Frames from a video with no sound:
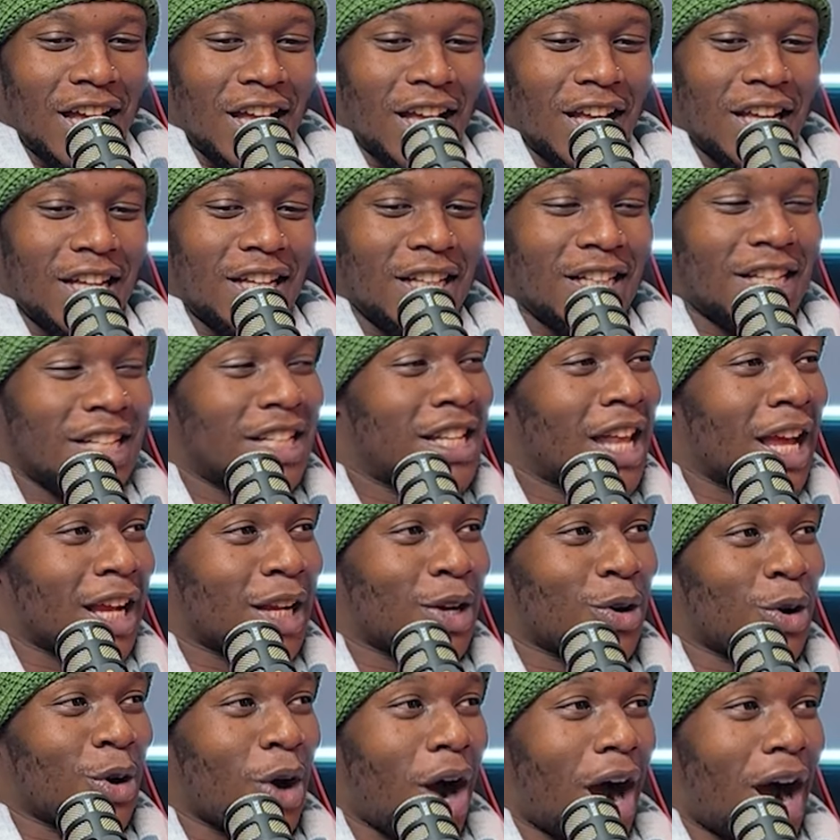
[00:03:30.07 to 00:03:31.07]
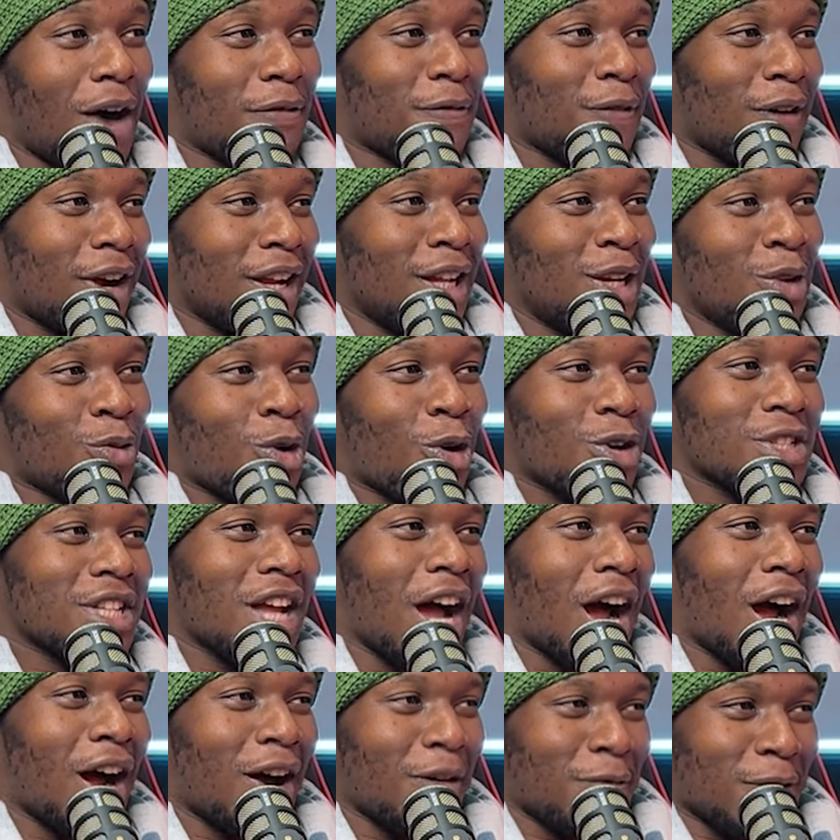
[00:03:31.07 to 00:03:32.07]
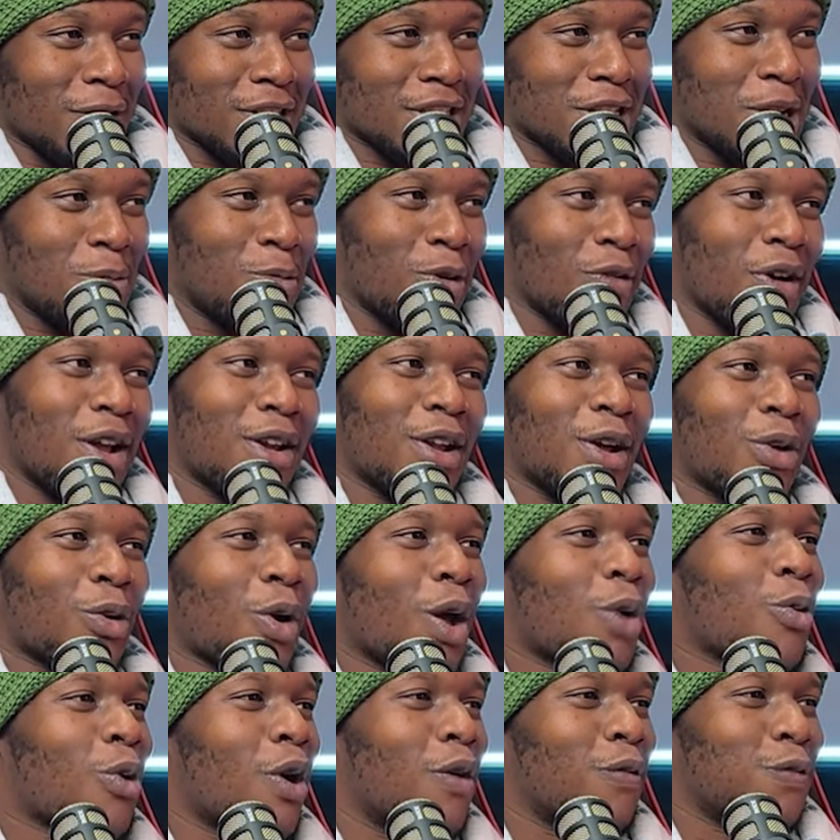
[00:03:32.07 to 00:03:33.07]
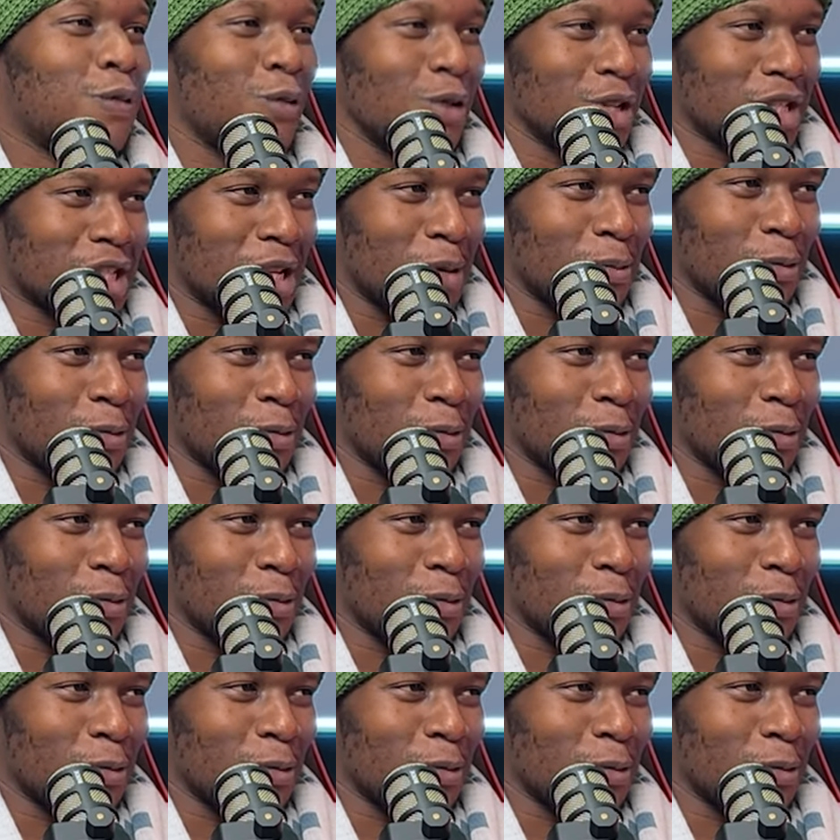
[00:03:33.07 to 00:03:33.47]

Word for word: He did like half a. Ilikuwa za half a step. Why did I go a full step